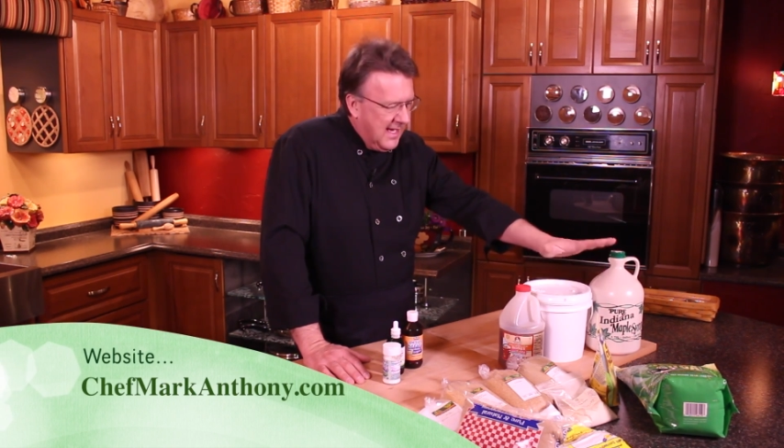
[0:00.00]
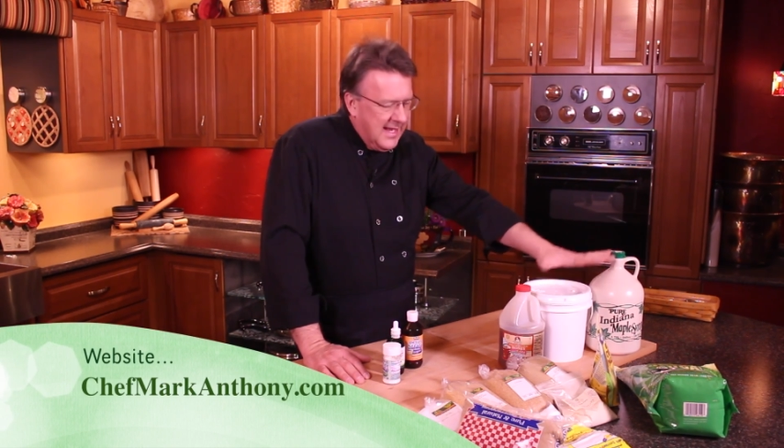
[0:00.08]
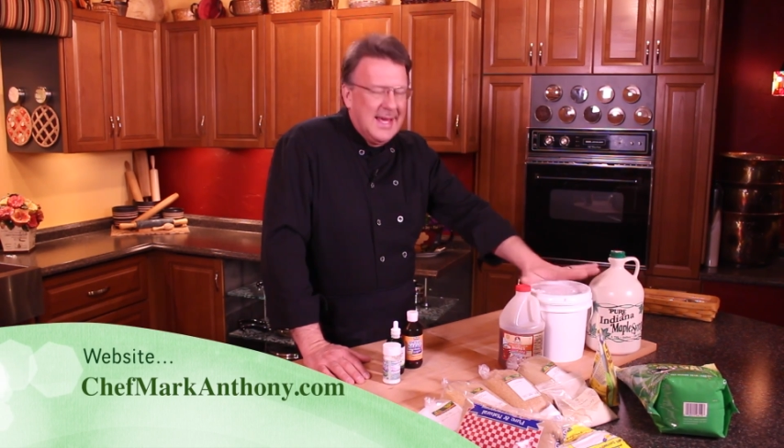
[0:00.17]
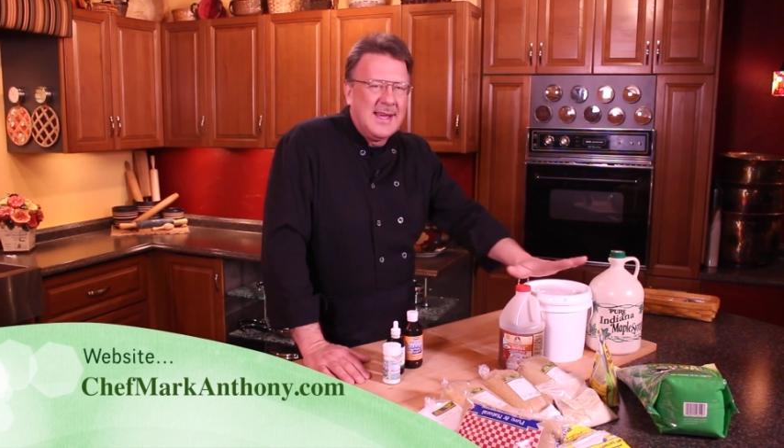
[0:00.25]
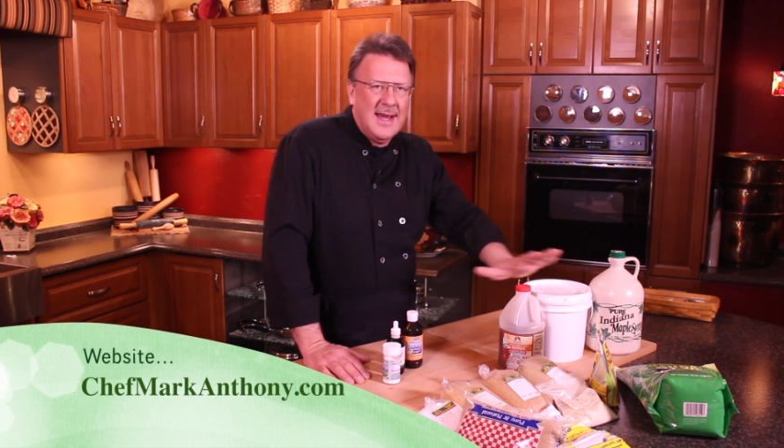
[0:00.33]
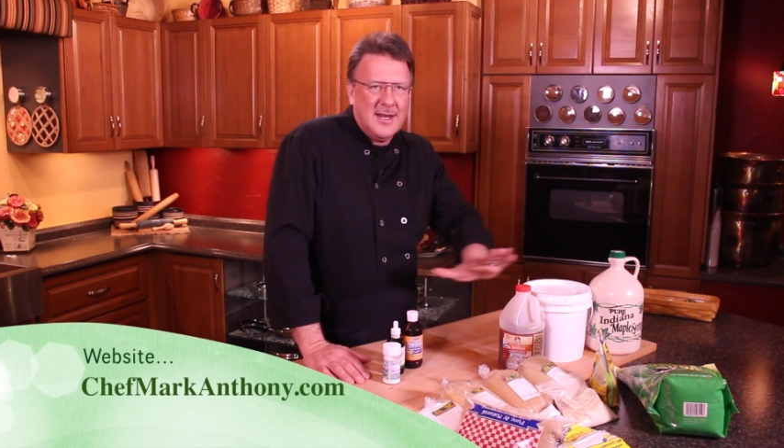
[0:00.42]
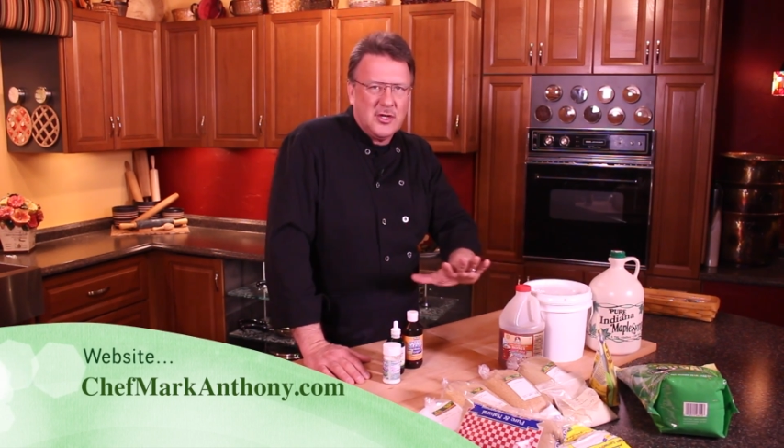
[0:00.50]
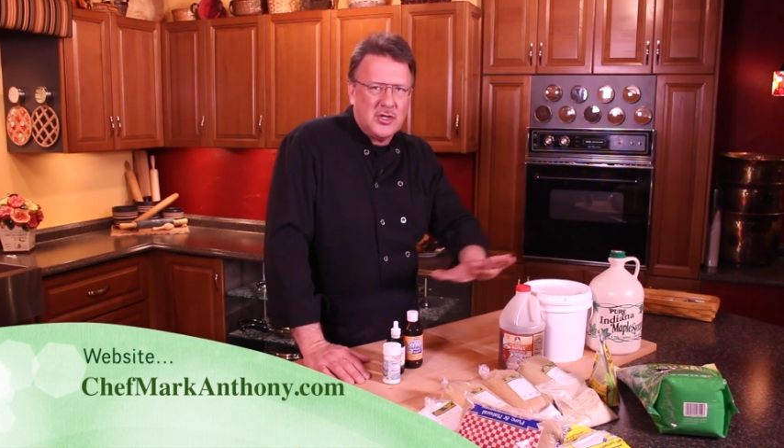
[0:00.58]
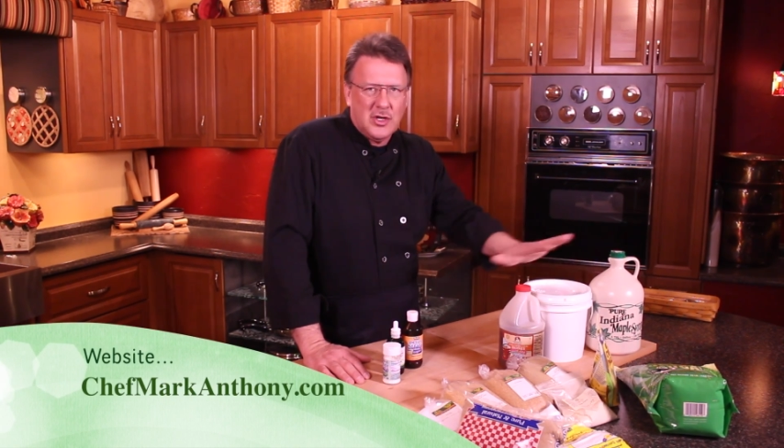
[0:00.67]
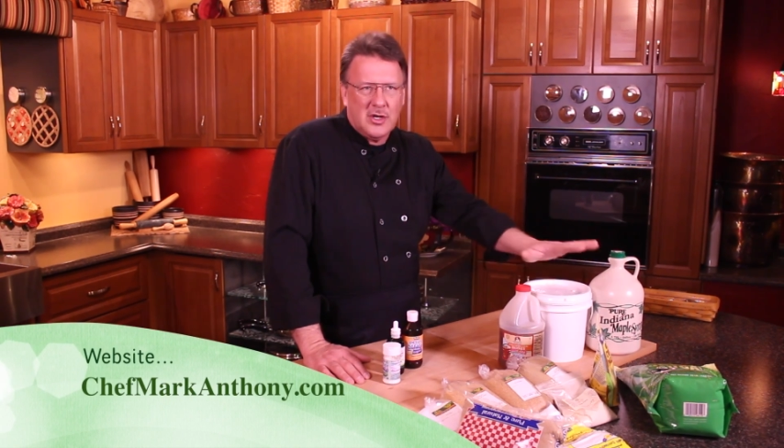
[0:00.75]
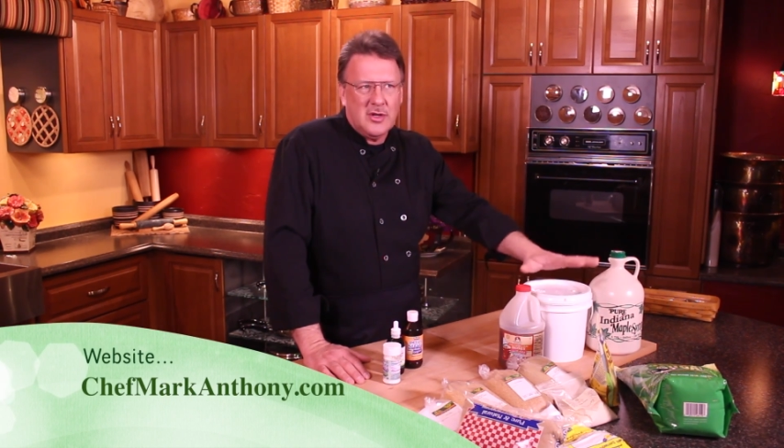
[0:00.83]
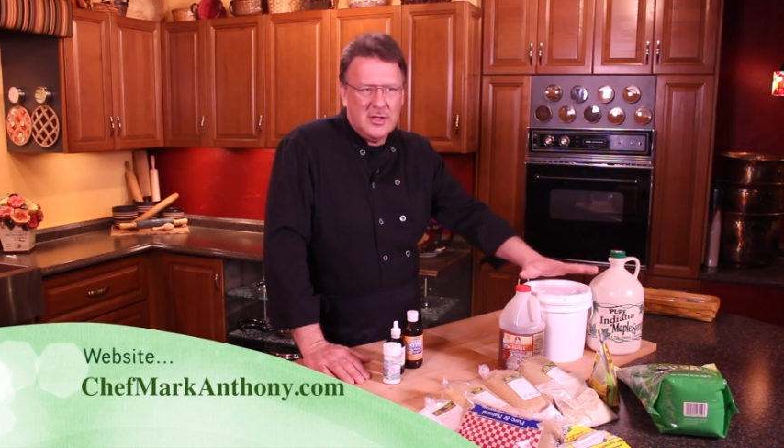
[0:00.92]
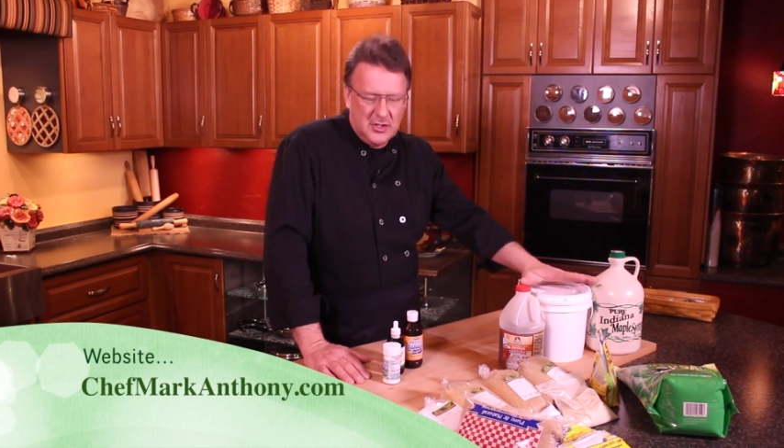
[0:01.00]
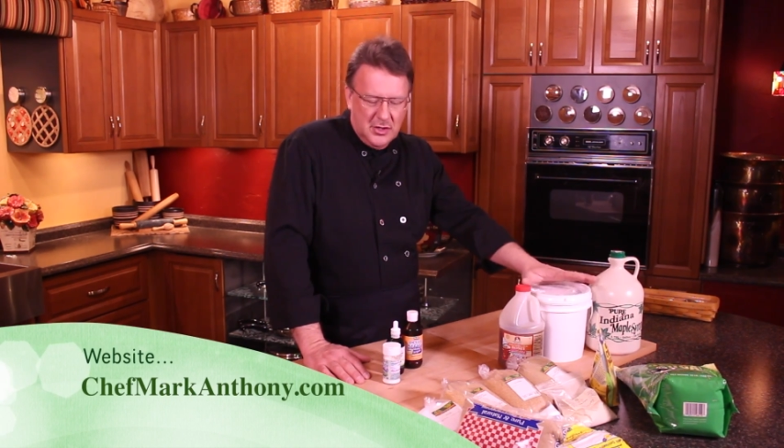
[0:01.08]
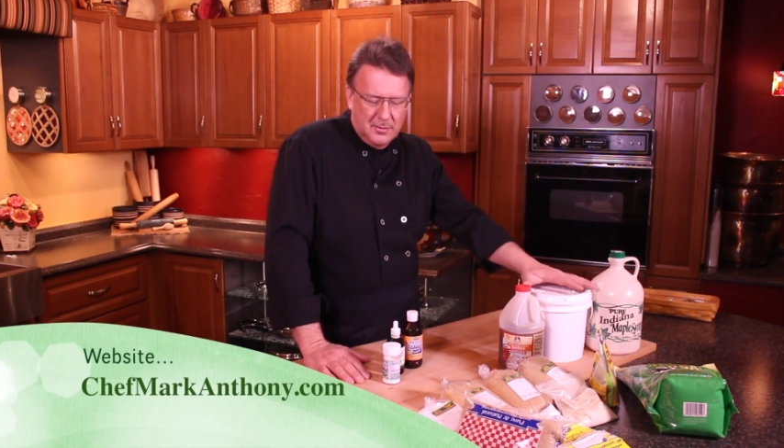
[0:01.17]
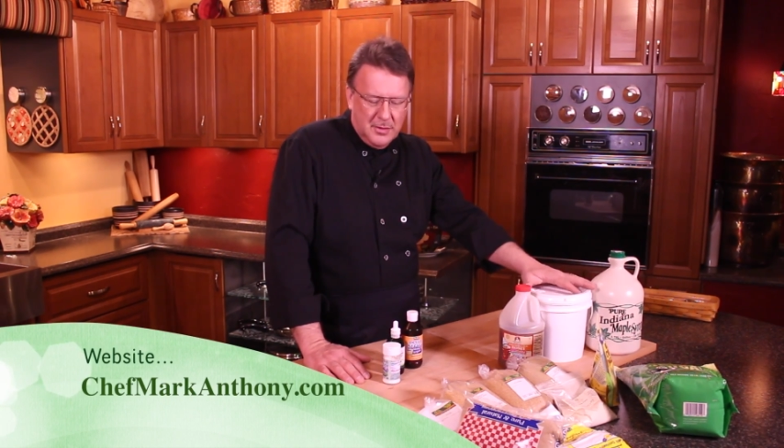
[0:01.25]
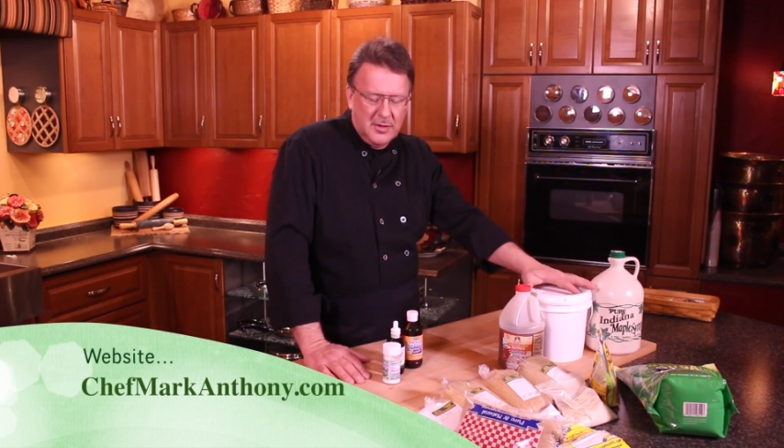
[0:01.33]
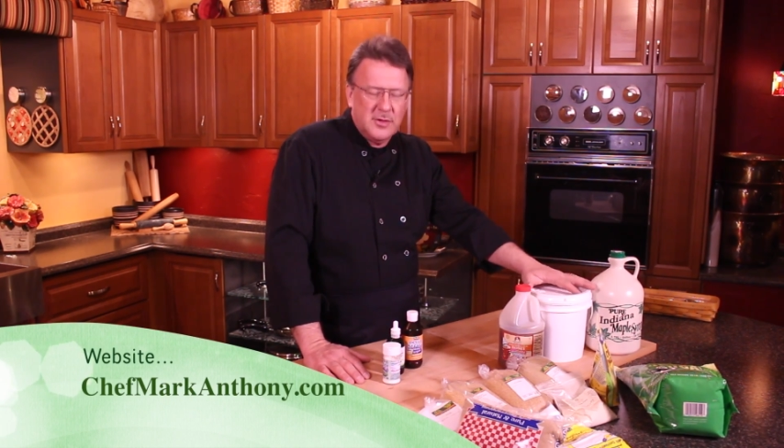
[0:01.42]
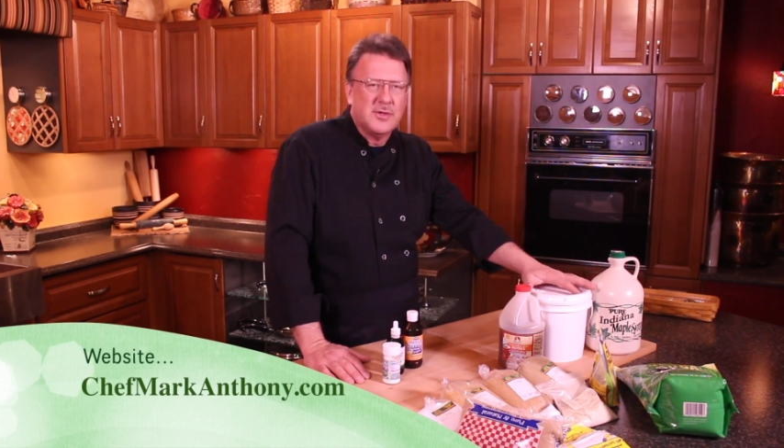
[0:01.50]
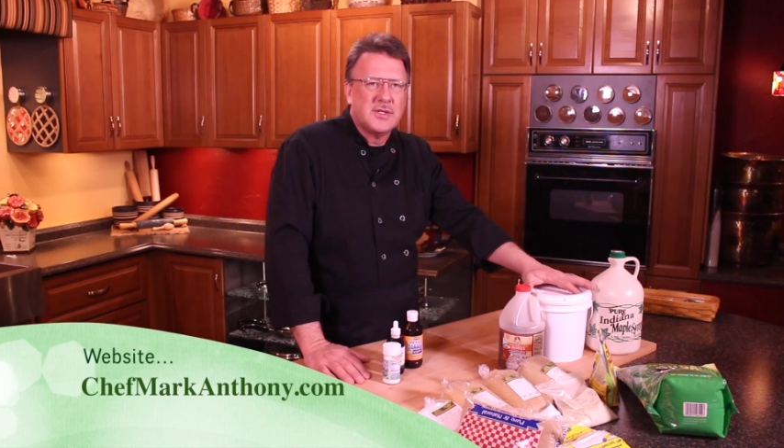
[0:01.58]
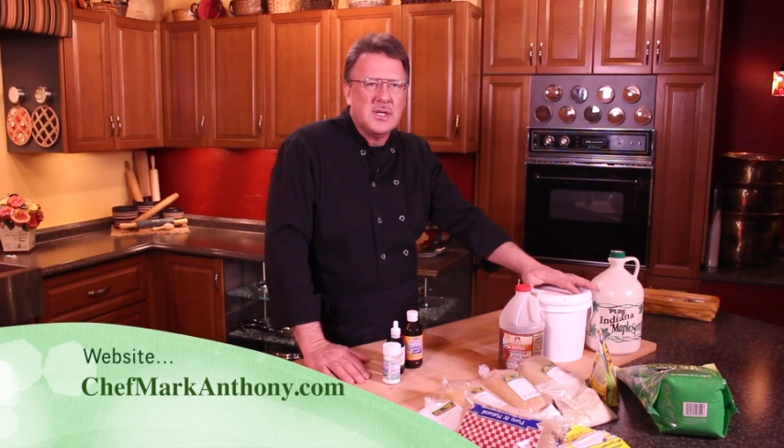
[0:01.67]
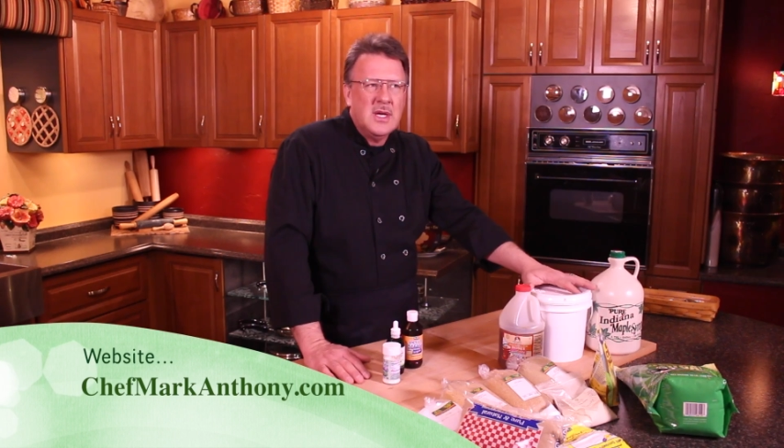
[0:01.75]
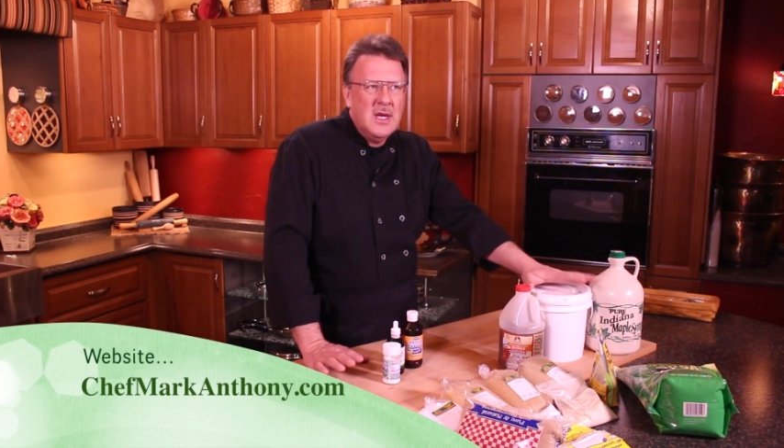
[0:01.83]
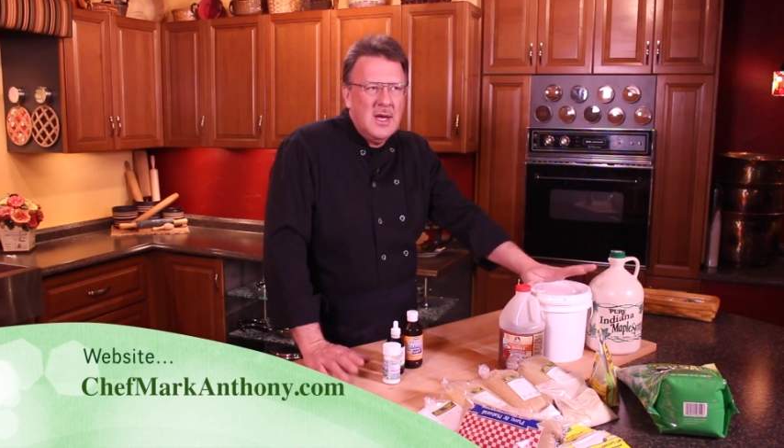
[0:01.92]
any kind of sugar that you
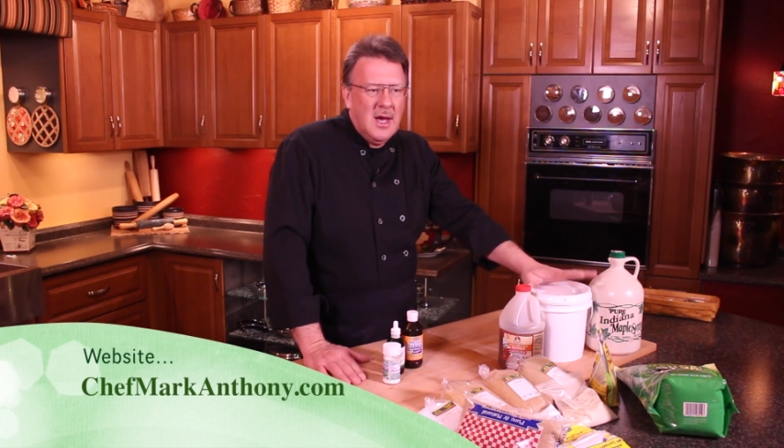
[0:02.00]
produce.